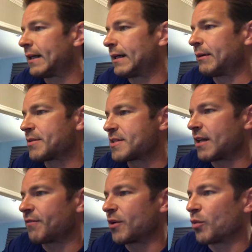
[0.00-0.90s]
I would
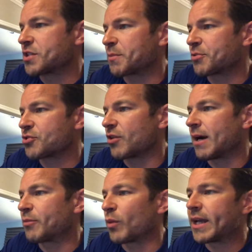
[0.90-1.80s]
say if there was a
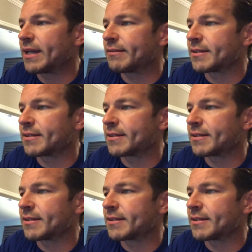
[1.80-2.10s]
prescribed weight,